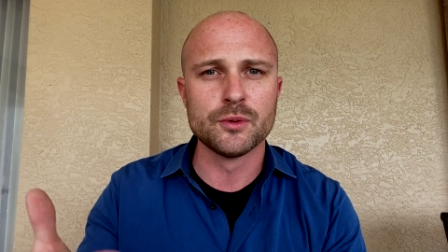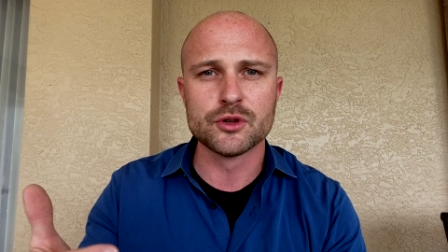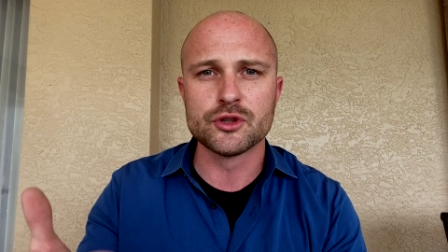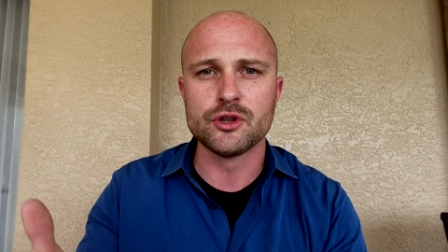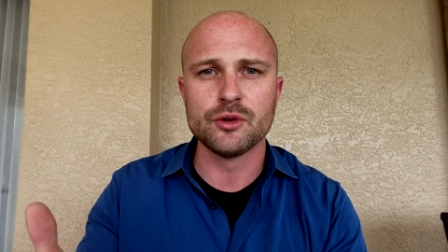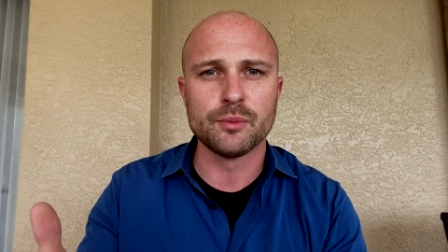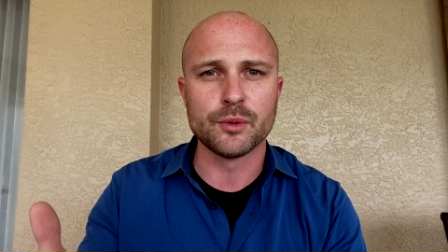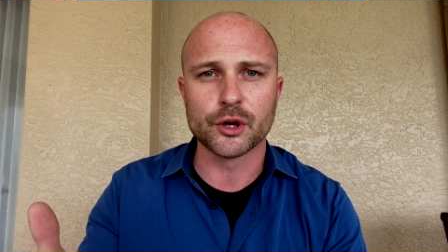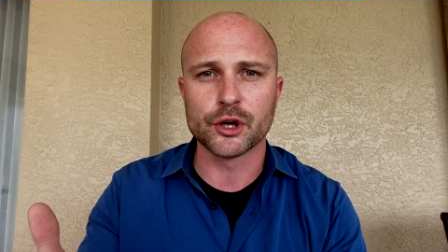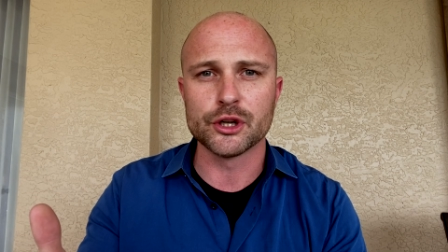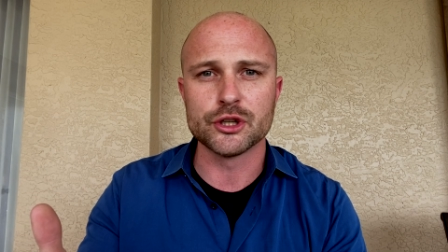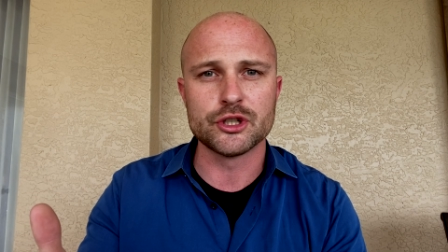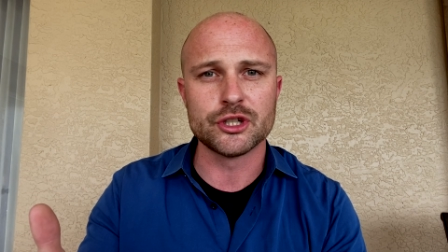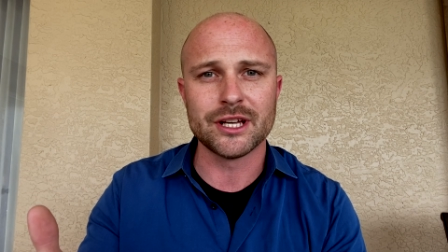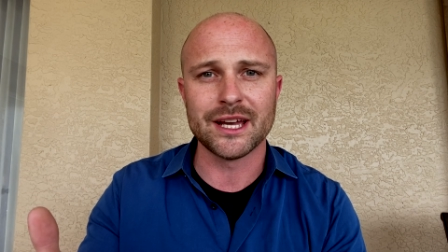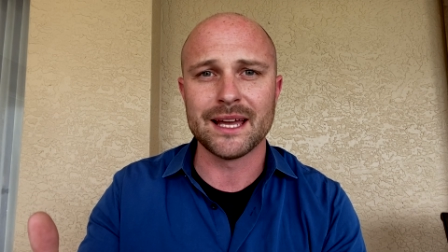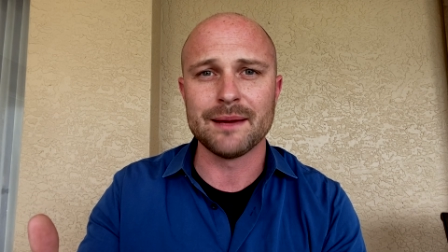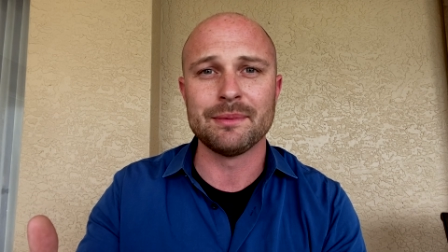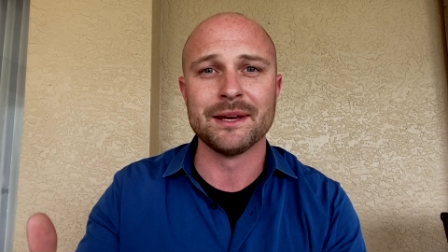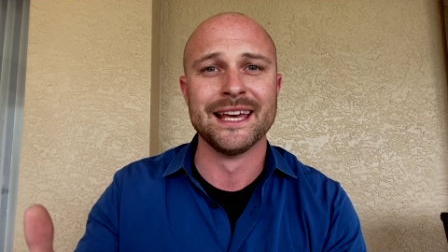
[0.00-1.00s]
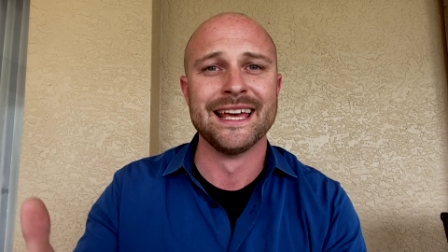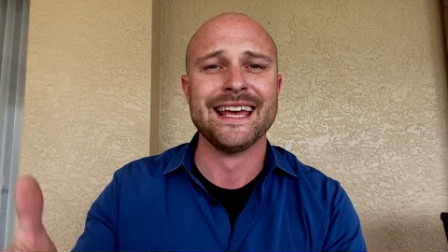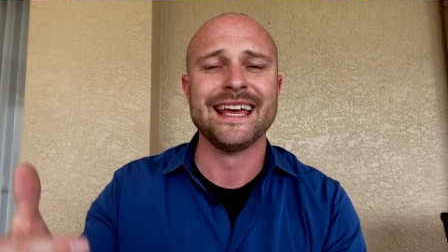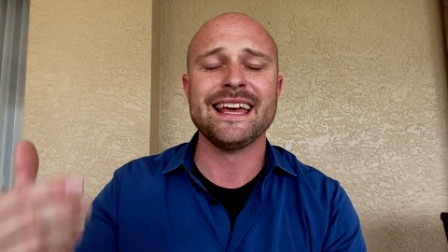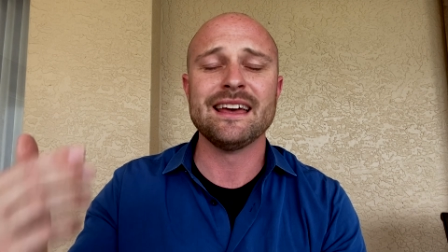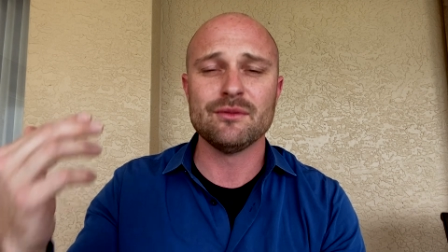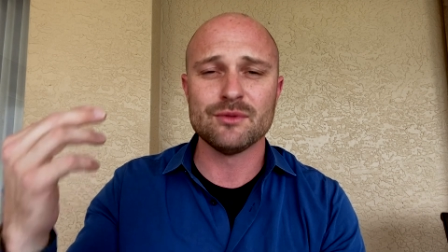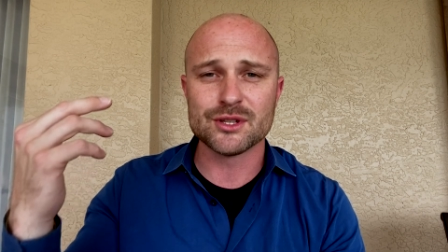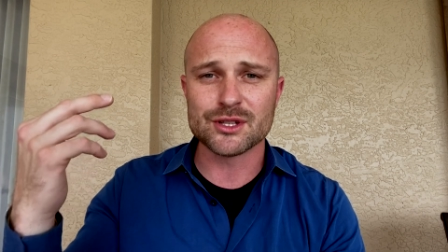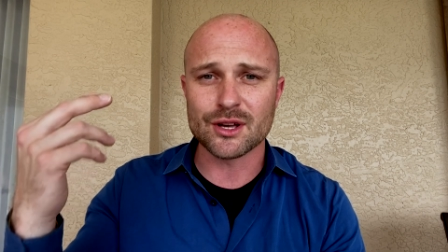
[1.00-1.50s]
super good shape.
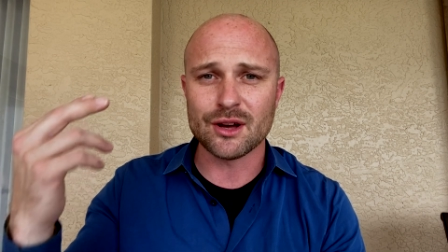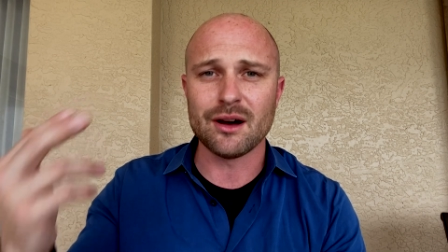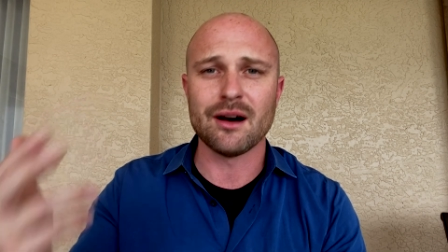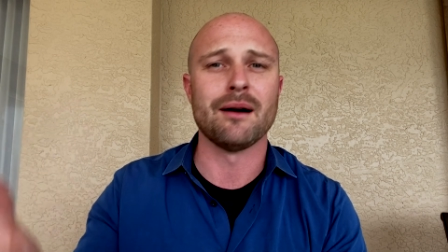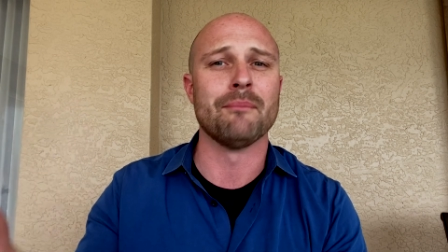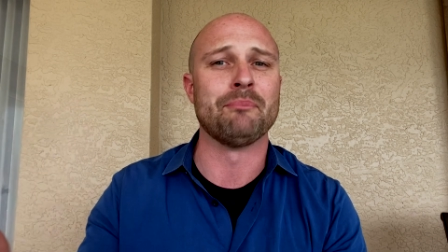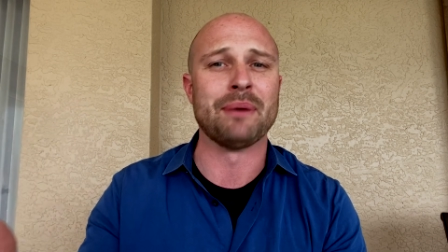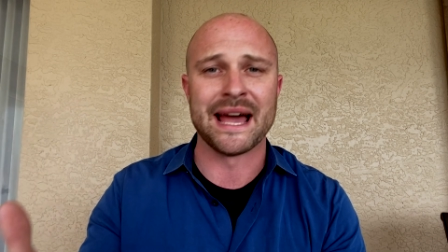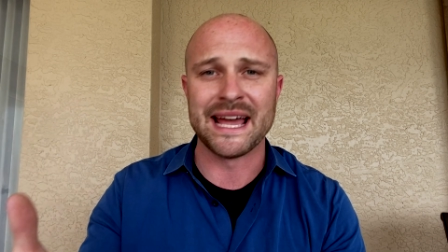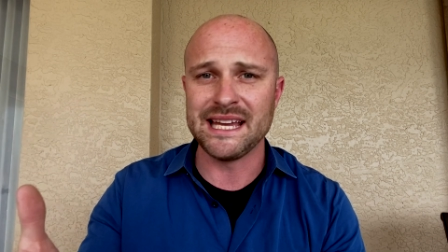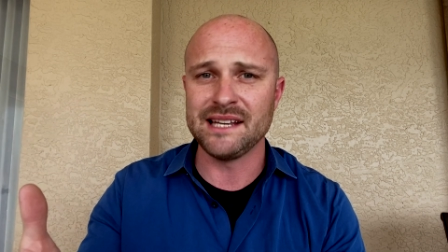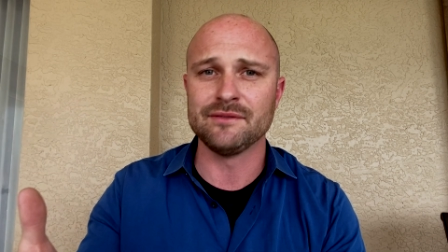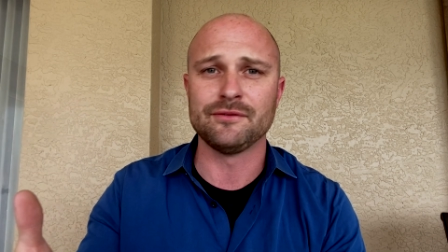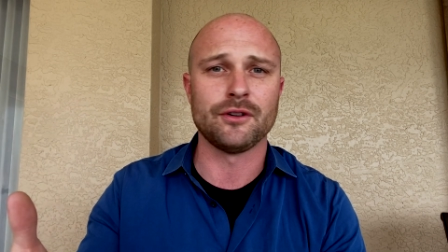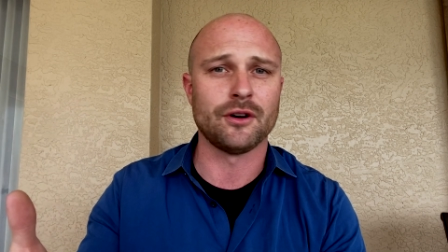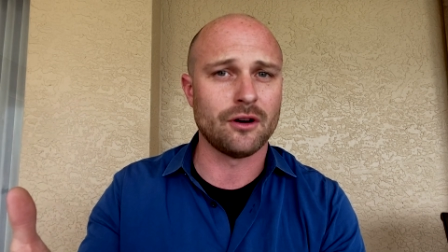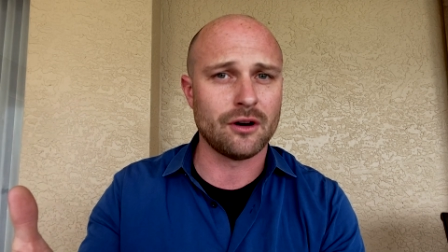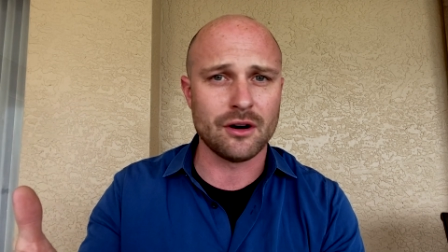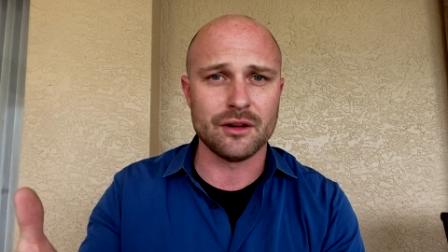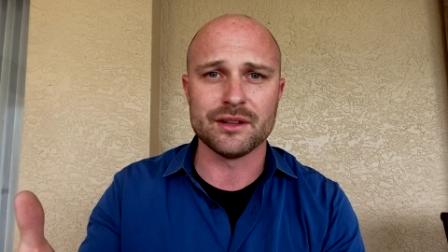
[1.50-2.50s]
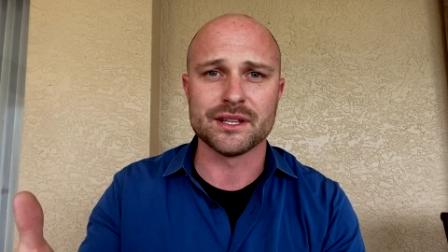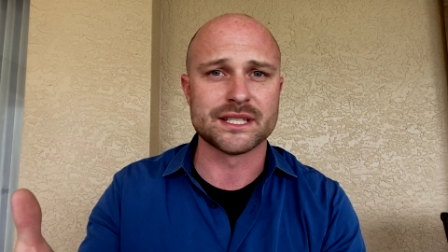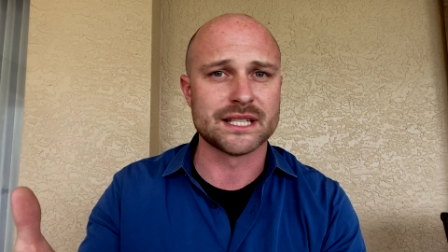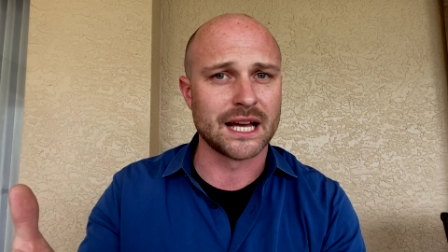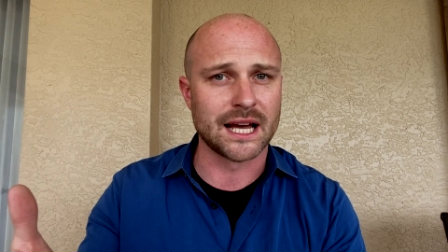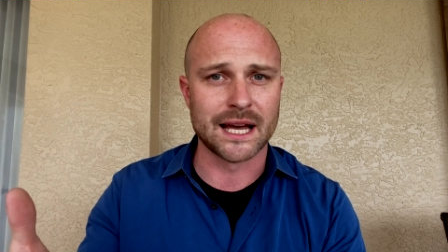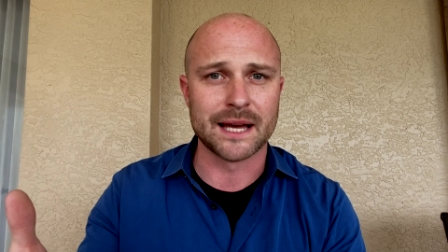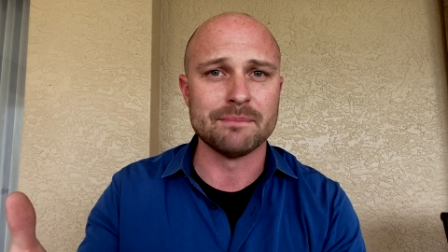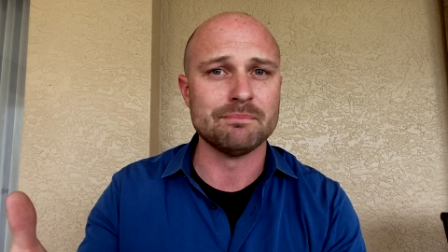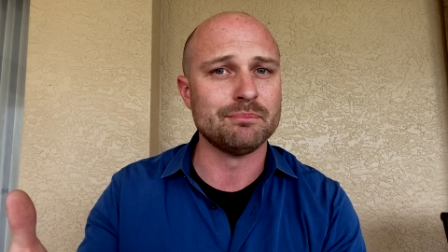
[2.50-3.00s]
It was painful all the
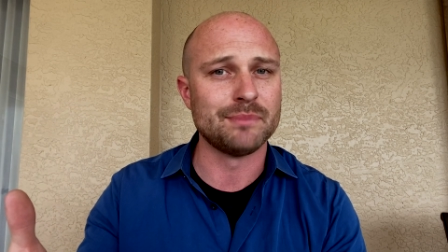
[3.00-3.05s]
time